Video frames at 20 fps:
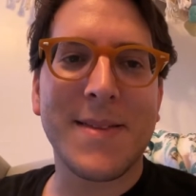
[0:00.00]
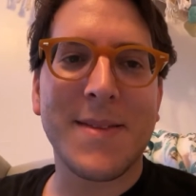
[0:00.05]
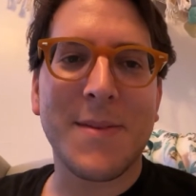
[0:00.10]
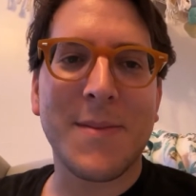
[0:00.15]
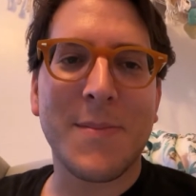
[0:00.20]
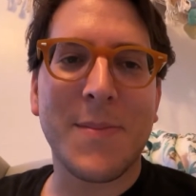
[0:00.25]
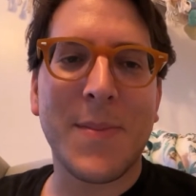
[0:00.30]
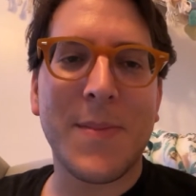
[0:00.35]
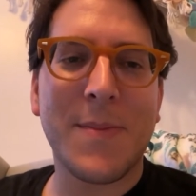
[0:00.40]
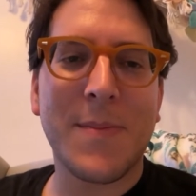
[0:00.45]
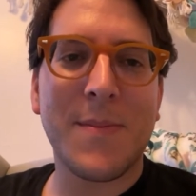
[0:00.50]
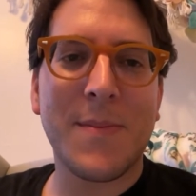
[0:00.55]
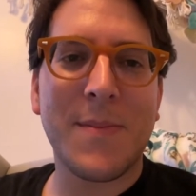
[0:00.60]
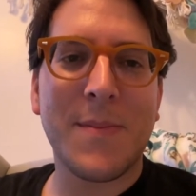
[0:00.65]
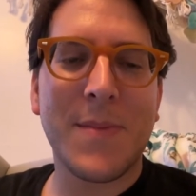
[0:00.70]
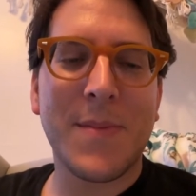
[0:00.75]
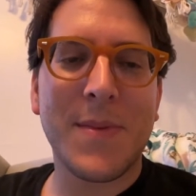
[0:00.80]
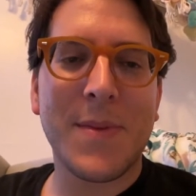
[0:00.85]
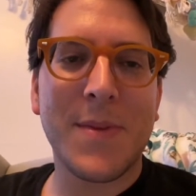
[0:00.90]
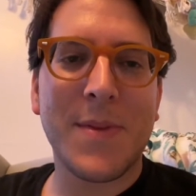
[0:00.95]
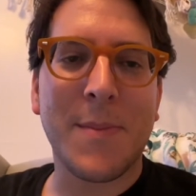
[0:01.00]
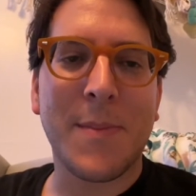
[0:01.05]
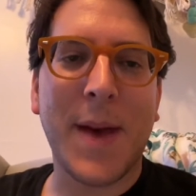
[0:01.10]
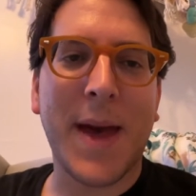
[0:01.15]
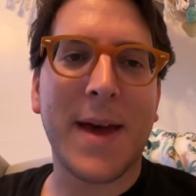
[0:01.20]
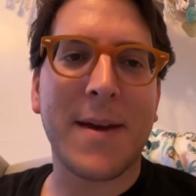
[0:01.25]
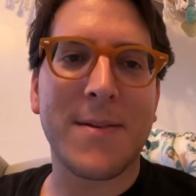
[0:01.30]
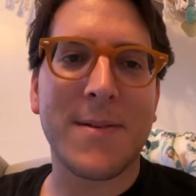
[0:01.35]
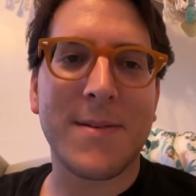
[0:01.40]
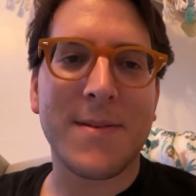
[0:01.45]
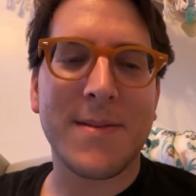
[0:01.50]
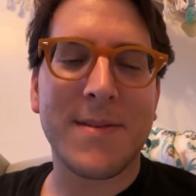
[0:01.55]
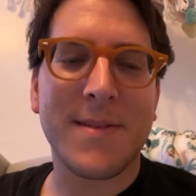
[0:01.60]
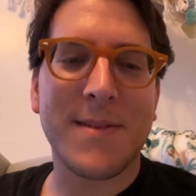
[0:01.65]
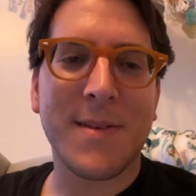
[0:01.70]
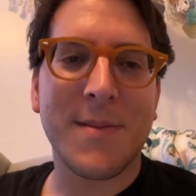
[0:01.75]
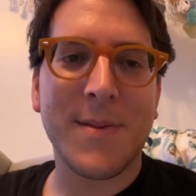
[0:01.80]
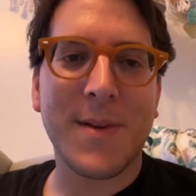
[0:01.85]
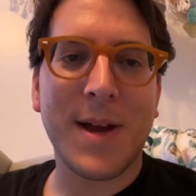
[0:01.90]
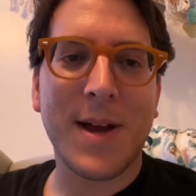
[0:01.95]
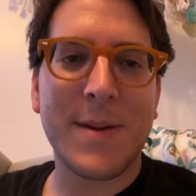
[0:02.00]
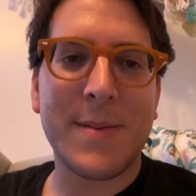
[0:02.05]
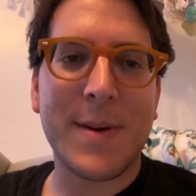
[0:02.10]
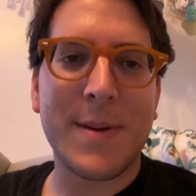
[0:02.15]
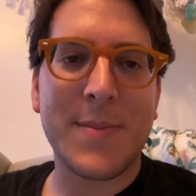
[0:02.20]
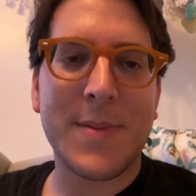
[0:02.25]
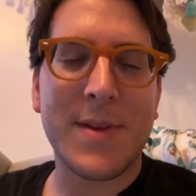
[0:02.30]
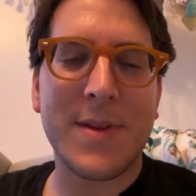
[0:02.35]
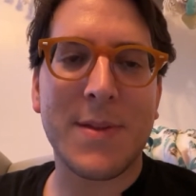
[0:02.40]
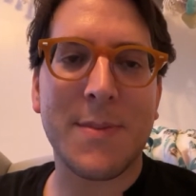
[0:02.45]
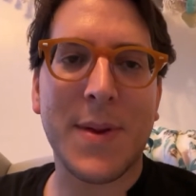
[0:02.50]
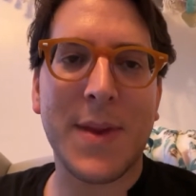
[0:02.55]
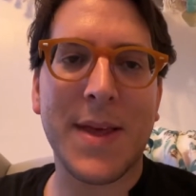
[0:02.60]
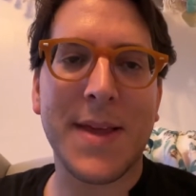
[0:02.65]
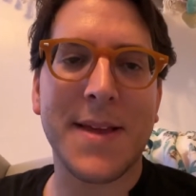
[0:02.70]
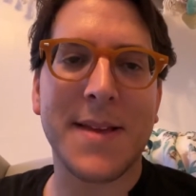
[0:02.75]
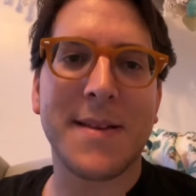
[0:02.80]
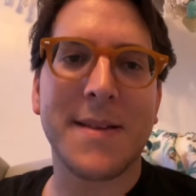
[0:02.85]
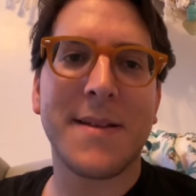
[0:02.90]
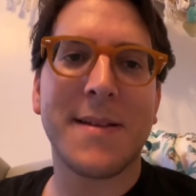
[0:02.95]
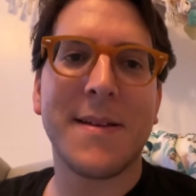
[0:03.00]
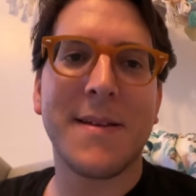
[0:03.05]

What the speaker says: the batters as they would come up to the plate.